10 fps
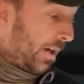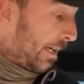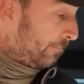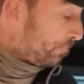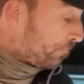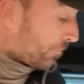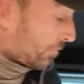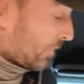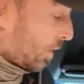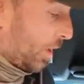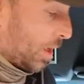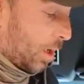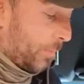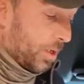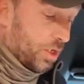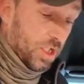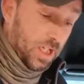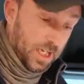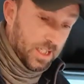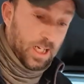van, window open, just
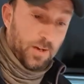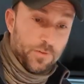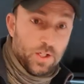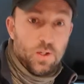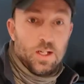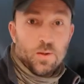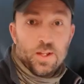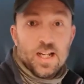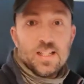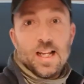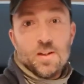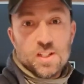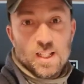testing a few little things out